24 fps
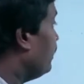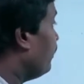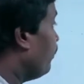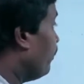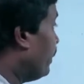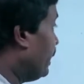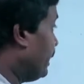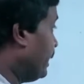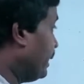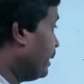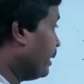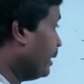
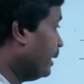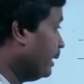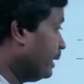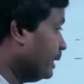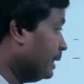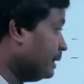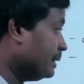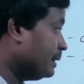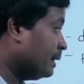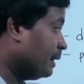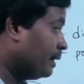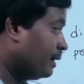but
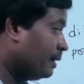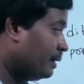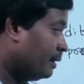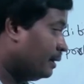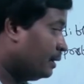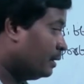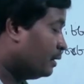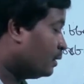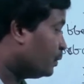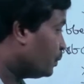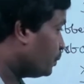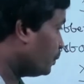tracheids are,
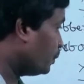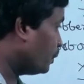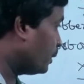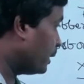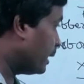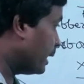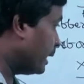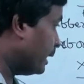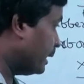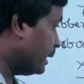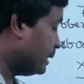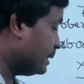so
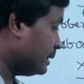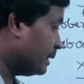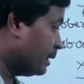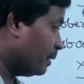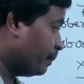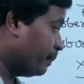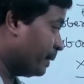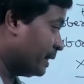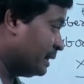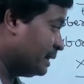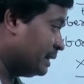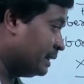tracheids are
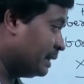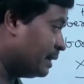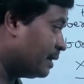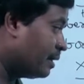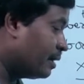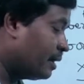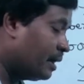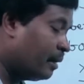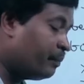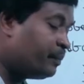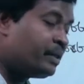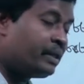present or
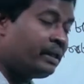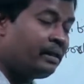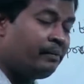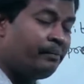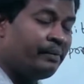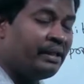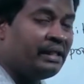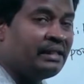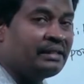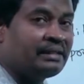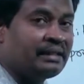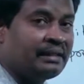absent
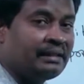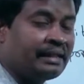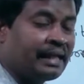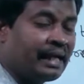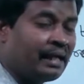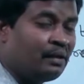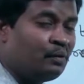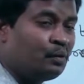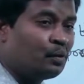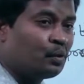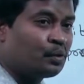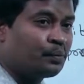means in the
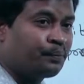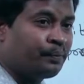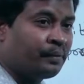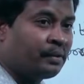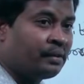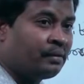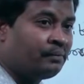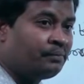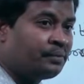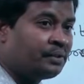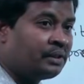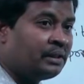
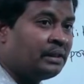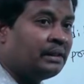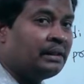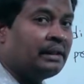angiosperms.